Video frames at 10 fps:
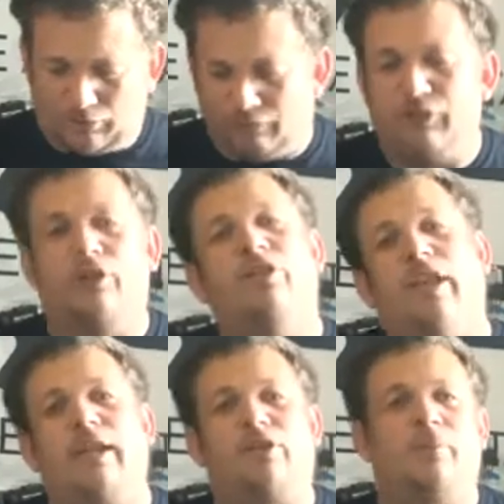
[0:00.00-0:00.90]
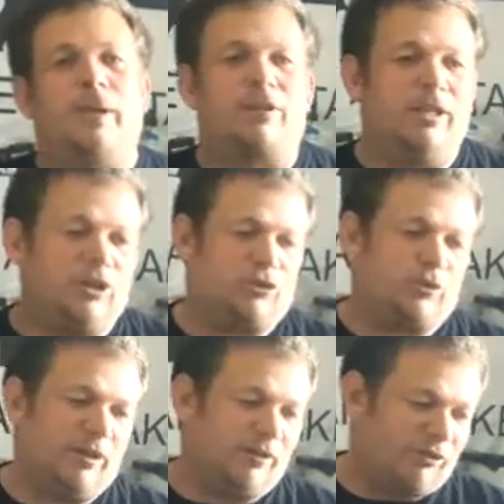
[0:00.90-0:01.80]
few things about the
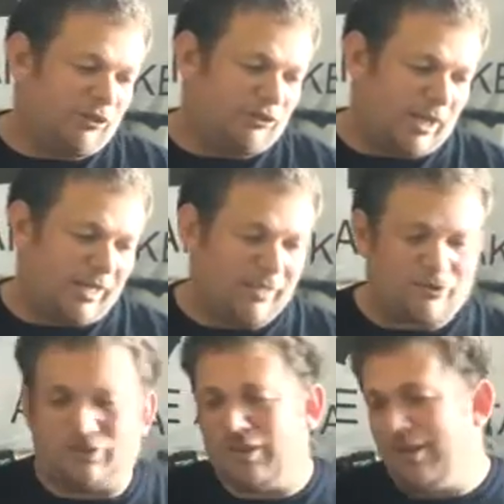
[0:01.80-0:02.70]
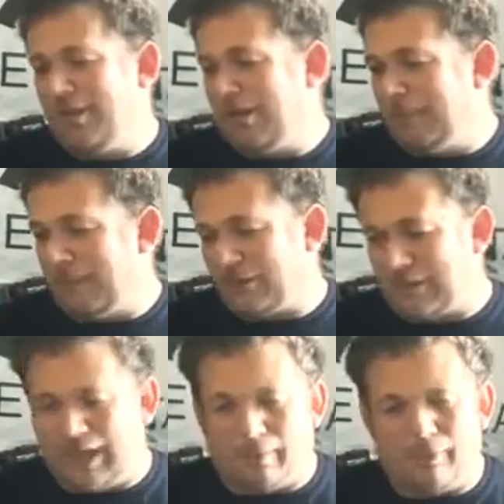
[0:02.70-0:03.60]
history of the sights, about the
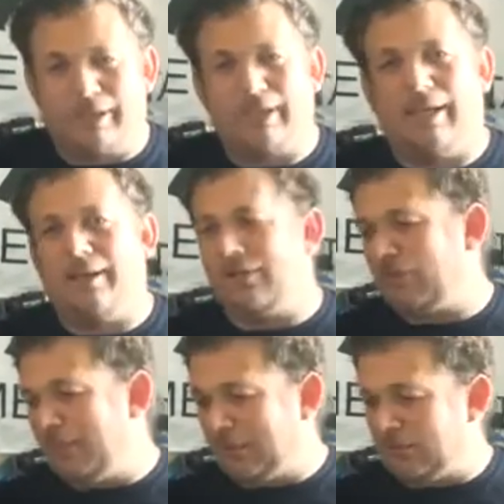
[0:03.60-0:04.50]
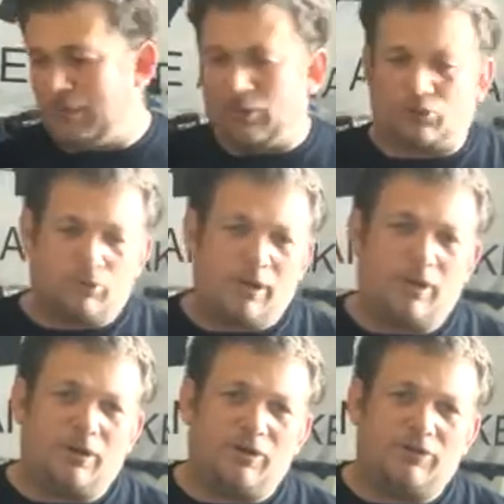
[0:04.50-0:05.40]
Cowboy Guns, about the Model
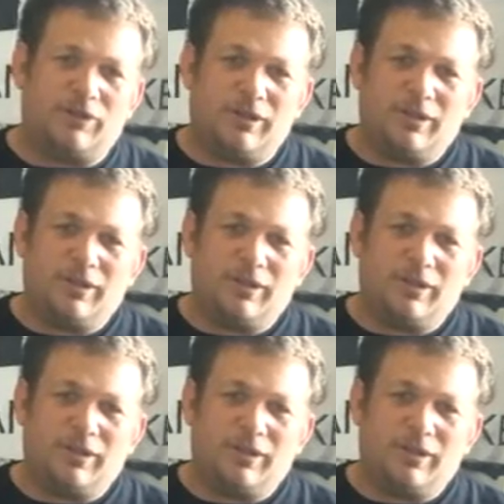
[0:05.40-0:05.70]
12,